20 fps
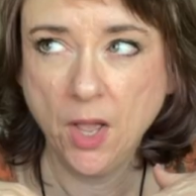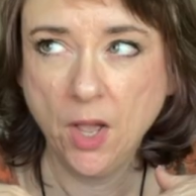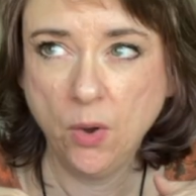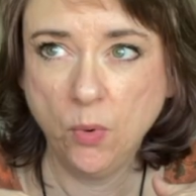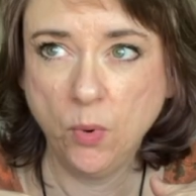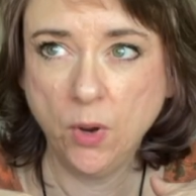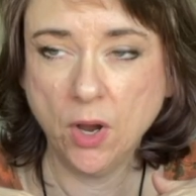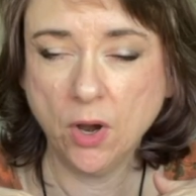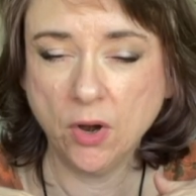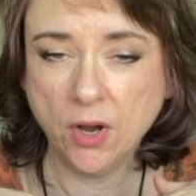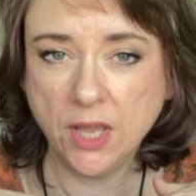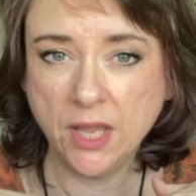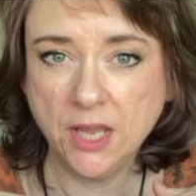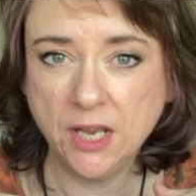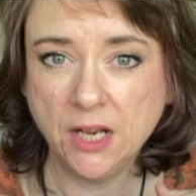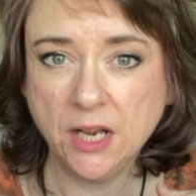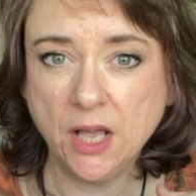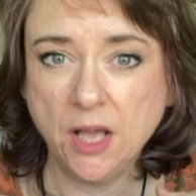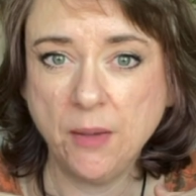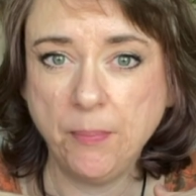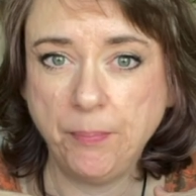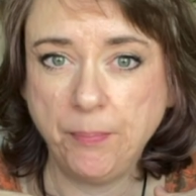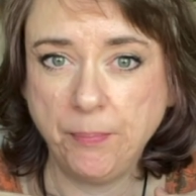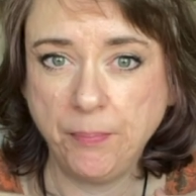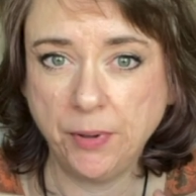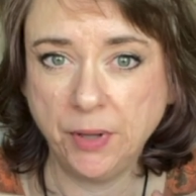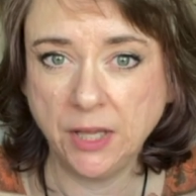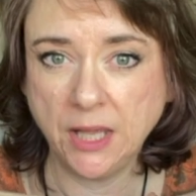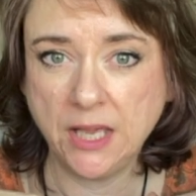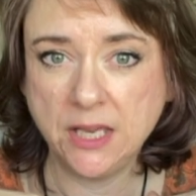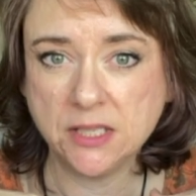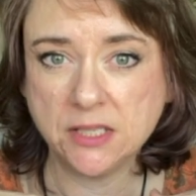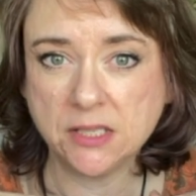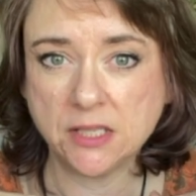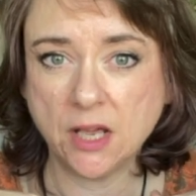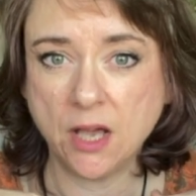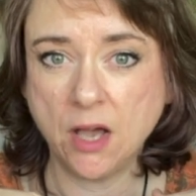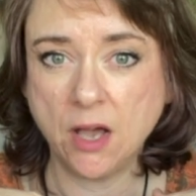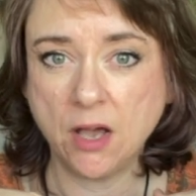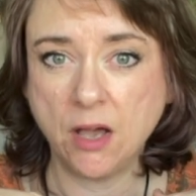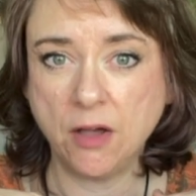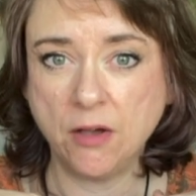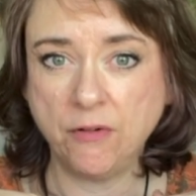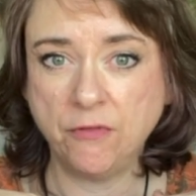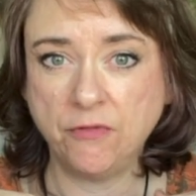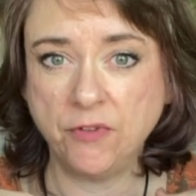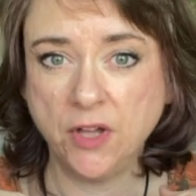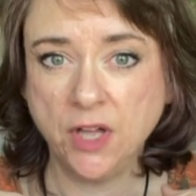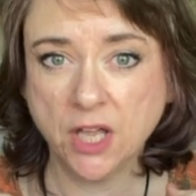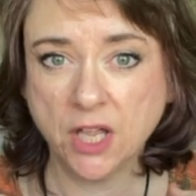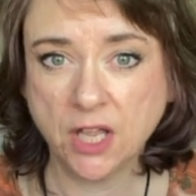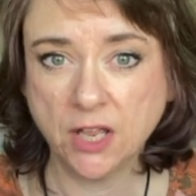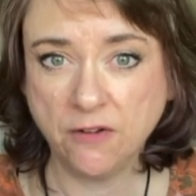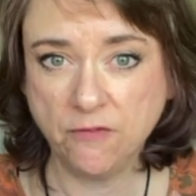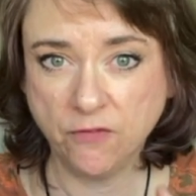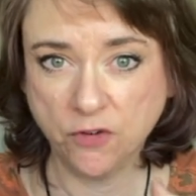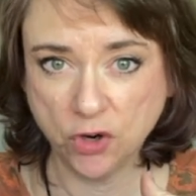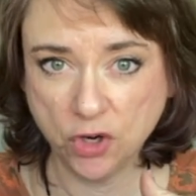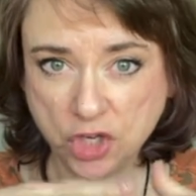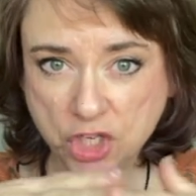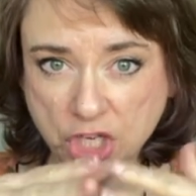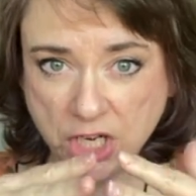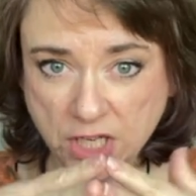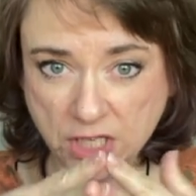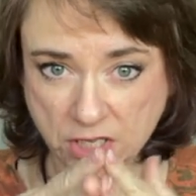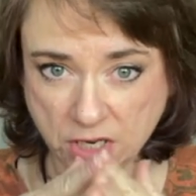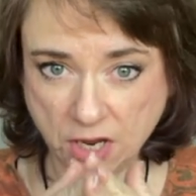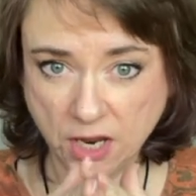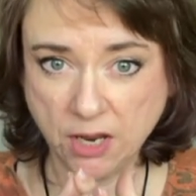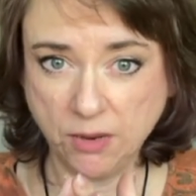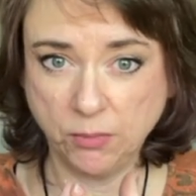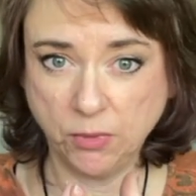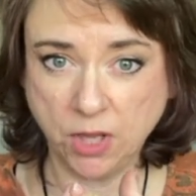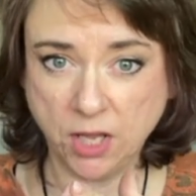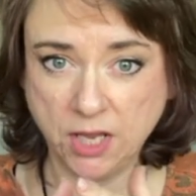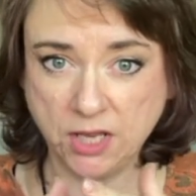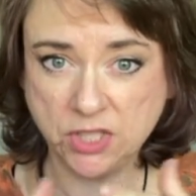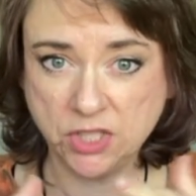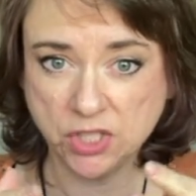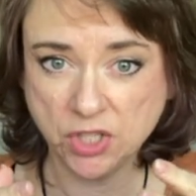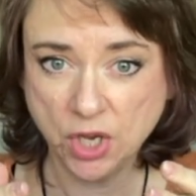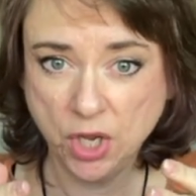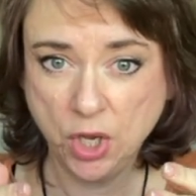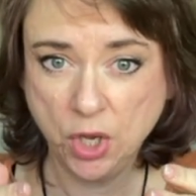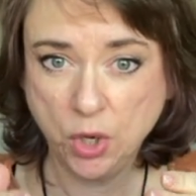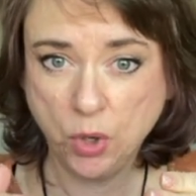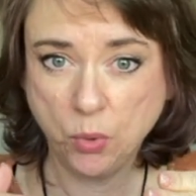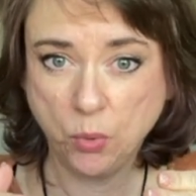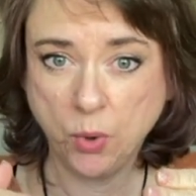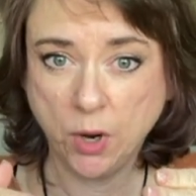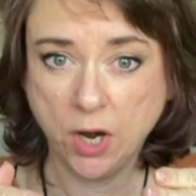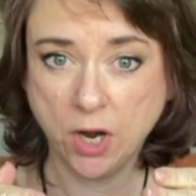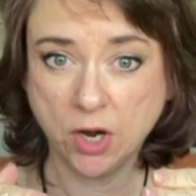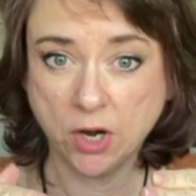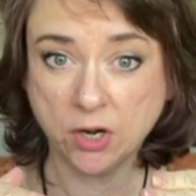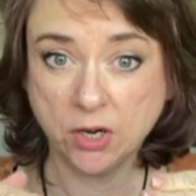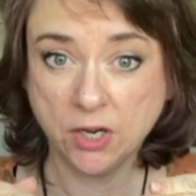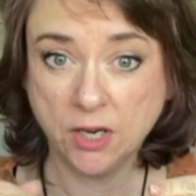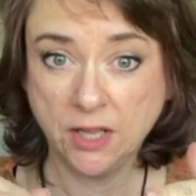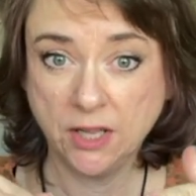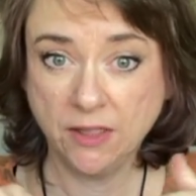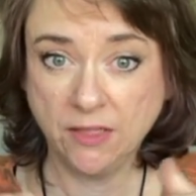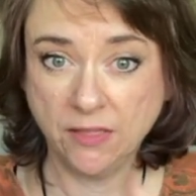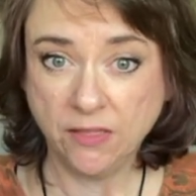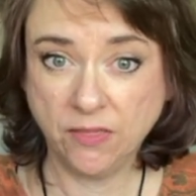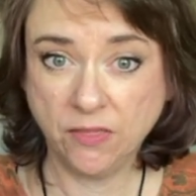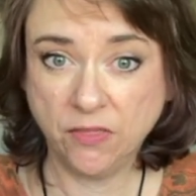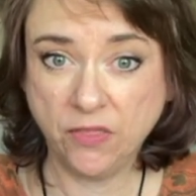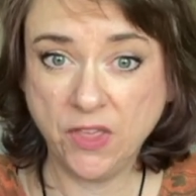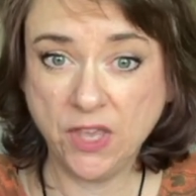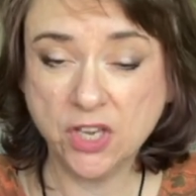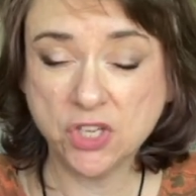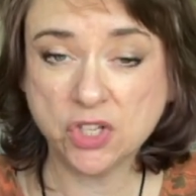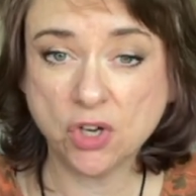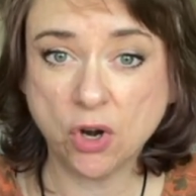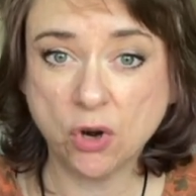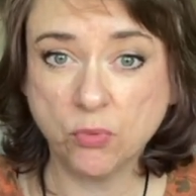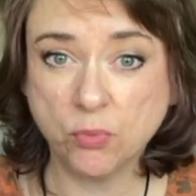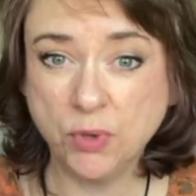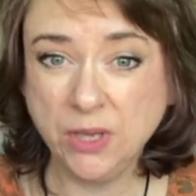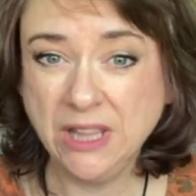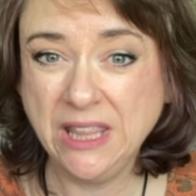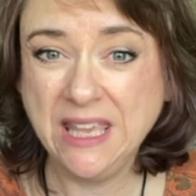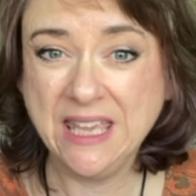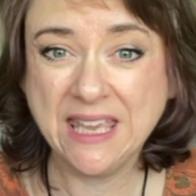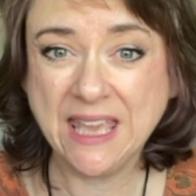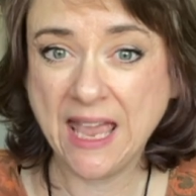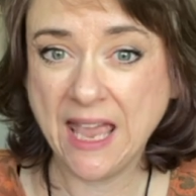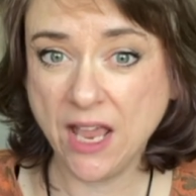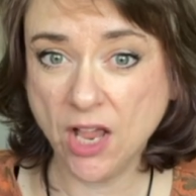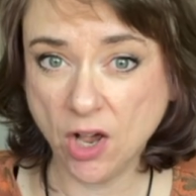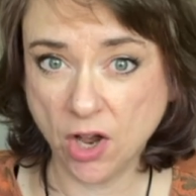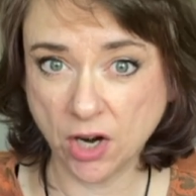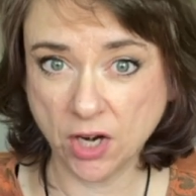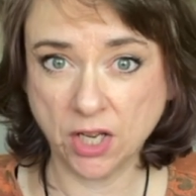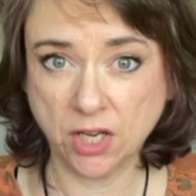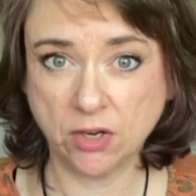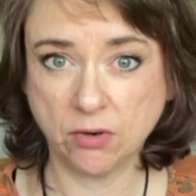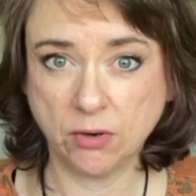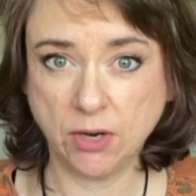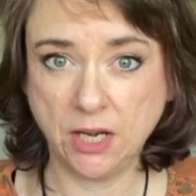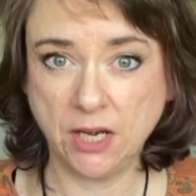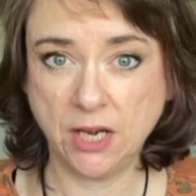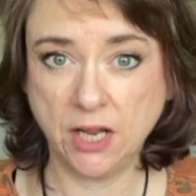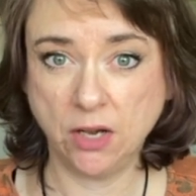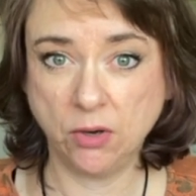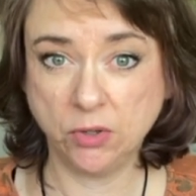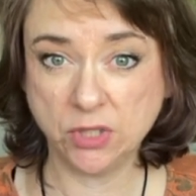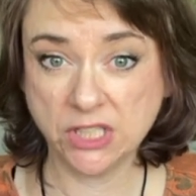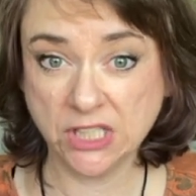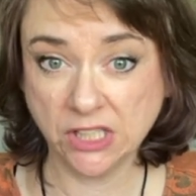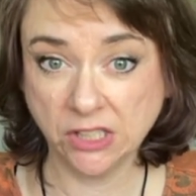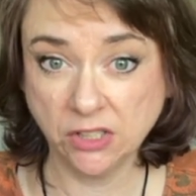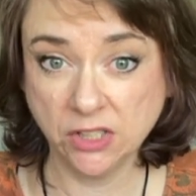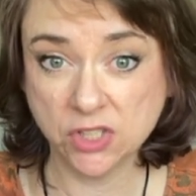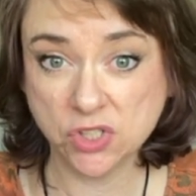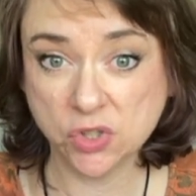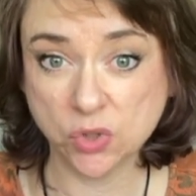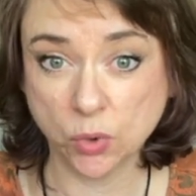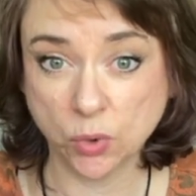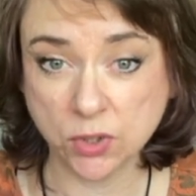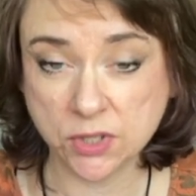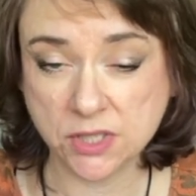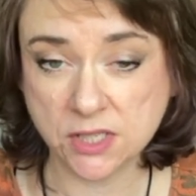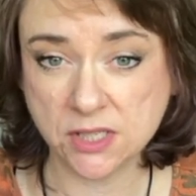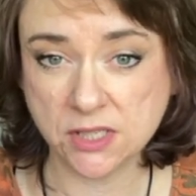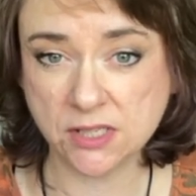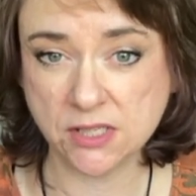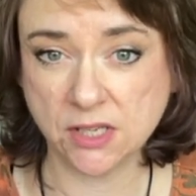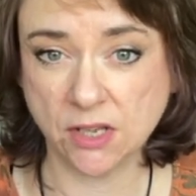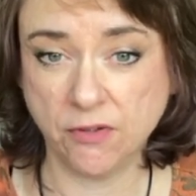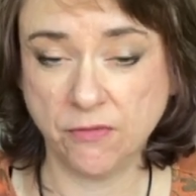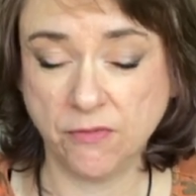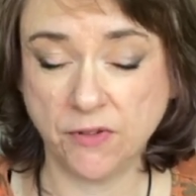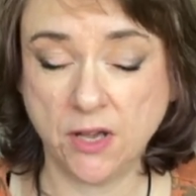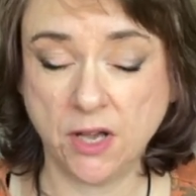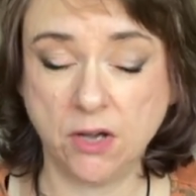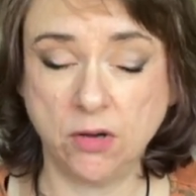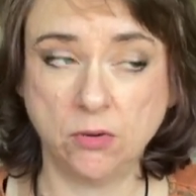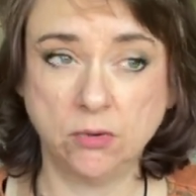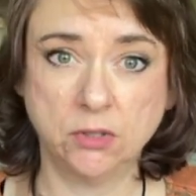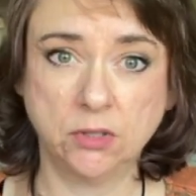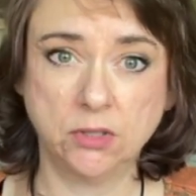We are in a place of converging timelines where things are really chaotic right now until it sorts itself out.